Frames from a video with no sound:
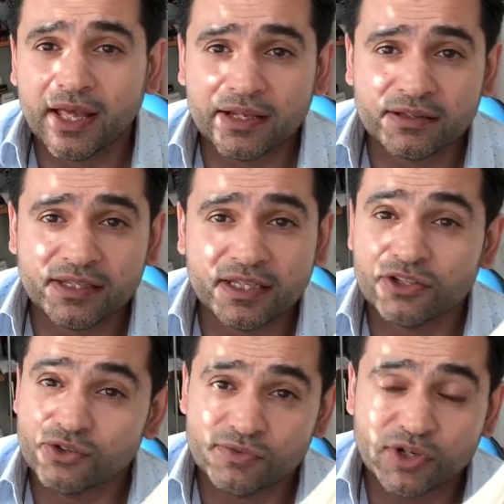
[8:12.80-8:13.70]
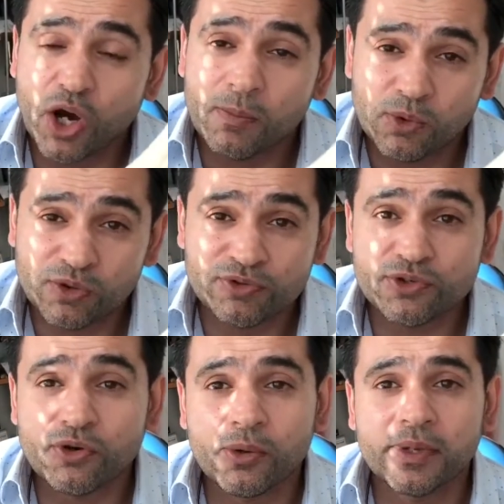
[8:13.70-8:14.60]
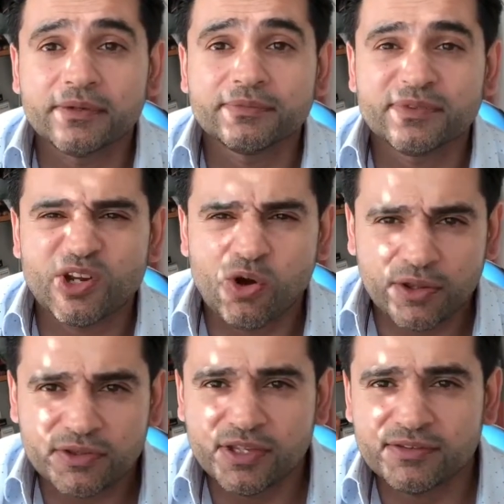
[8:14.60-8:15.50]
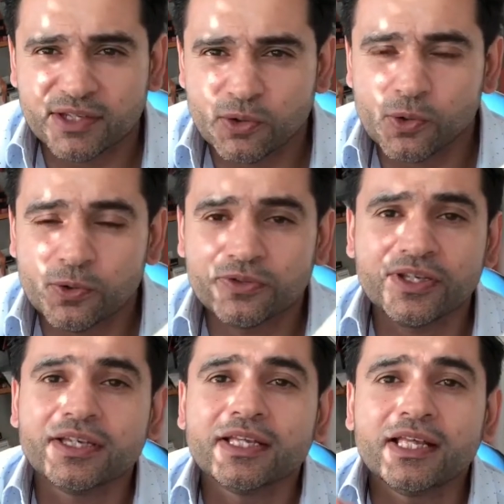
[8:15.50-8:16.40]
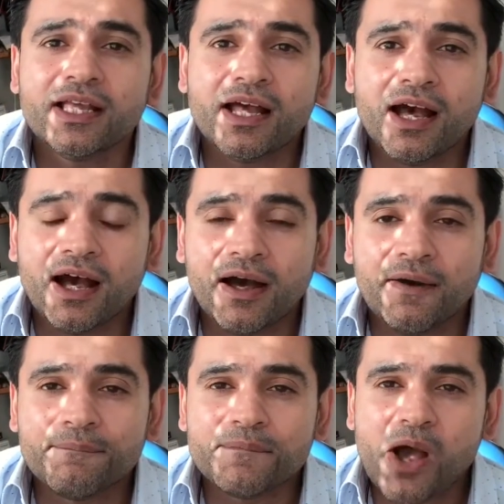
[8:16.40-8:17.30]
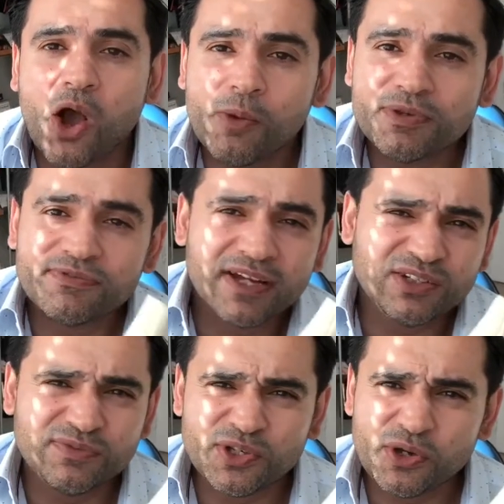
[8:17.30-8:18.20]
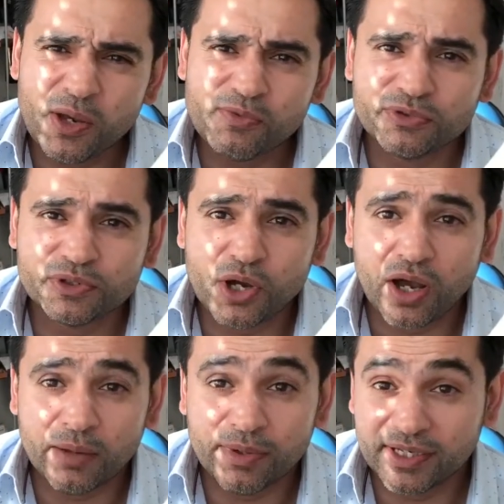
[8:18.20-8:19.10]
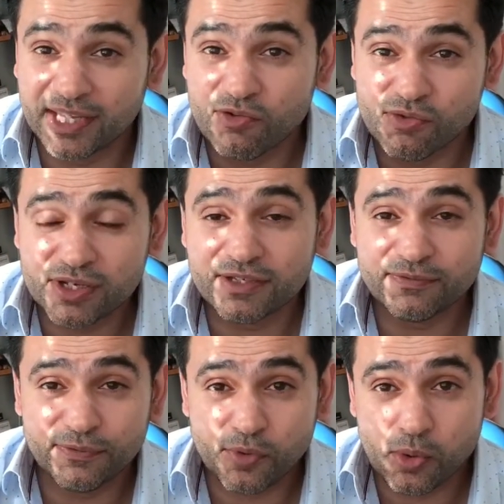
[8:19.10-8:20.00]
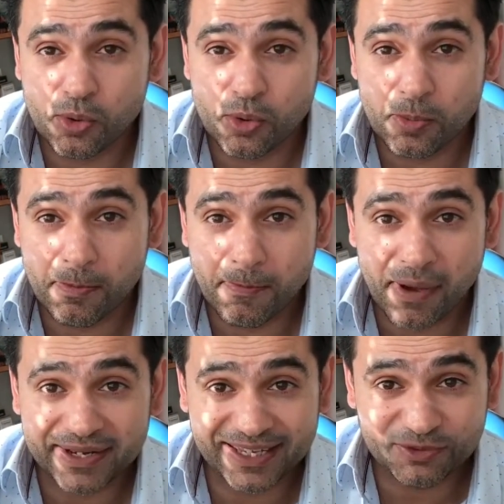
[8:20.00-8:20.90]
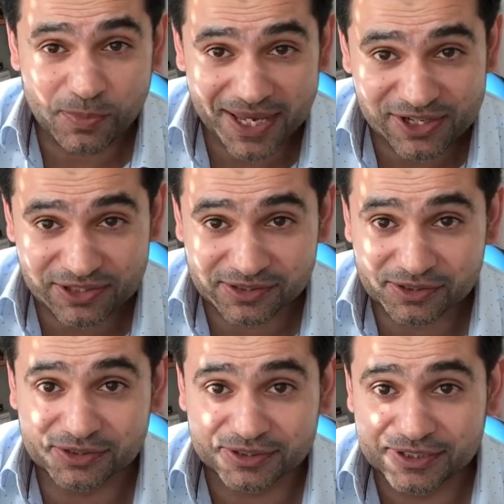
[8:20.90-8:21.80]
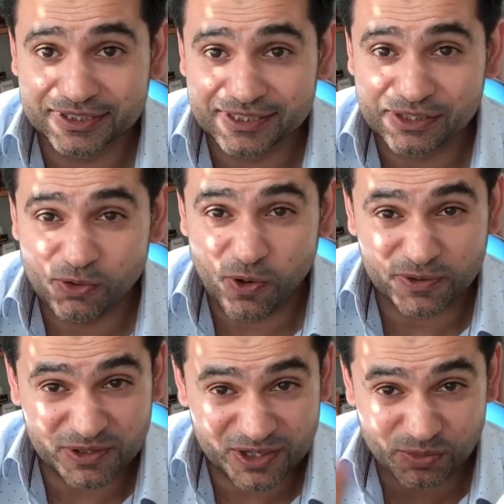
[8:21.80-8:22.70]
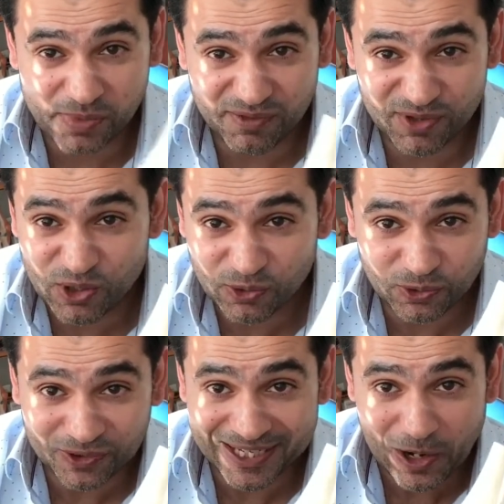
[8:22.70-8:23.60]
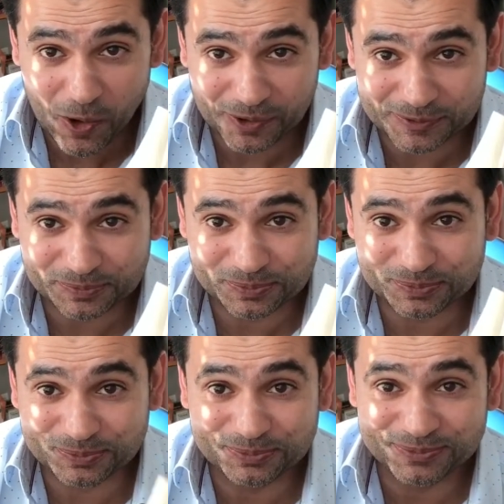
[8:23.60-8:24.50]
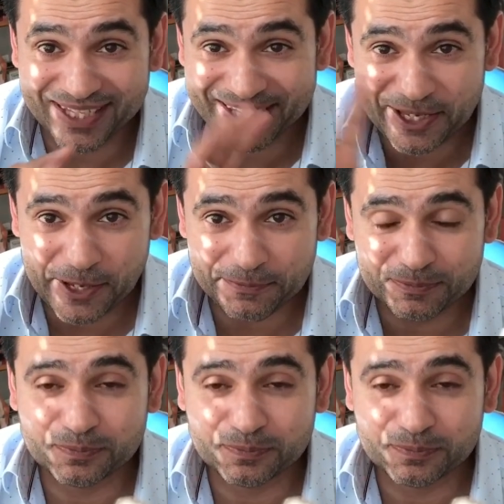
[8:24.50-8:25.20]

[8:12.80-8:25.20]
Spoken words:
and think you've got a Morton's neuroma. There are other things that can cause it. I hope you found this video helpful. I better get ready for my next patient rather than just make videos all day long. Take care.